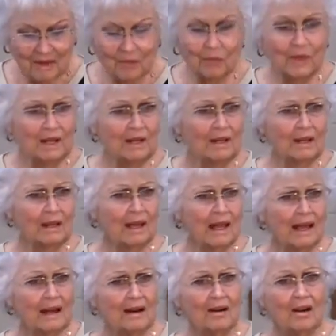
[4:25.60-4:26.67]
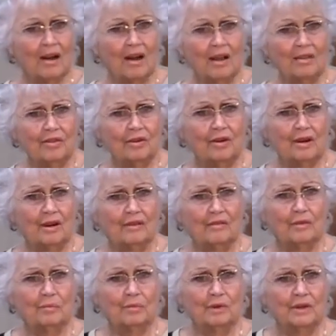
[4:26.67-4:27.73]
we look at our author of
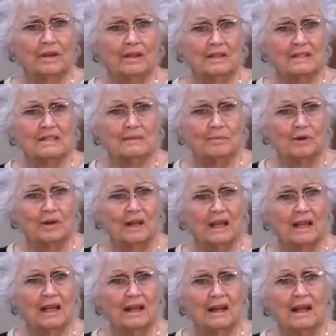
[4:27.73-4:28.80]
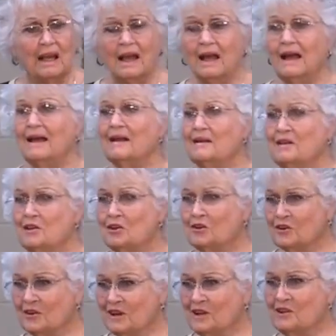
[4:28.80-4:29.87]
the book this morning, and
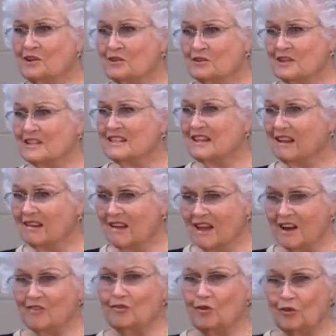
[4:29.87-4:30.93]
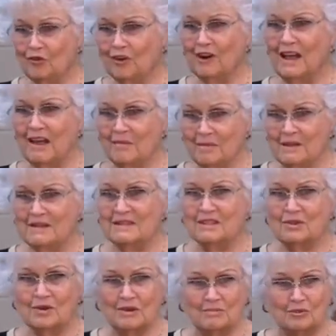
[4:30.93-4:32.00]
you're going to notice a lot of overlapping
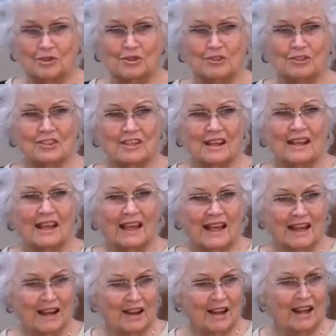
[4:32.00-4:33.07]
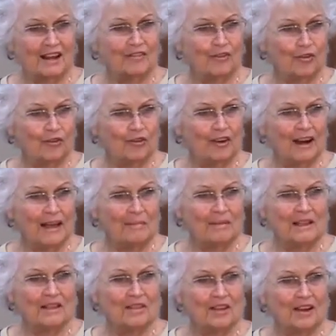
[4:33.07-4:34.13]
scriptures and a lot of
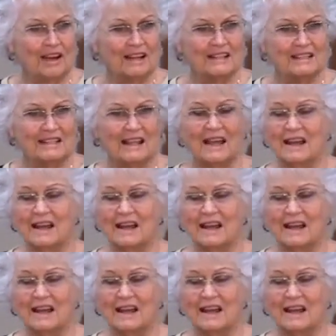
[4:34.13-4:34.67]
overlapping thoughts.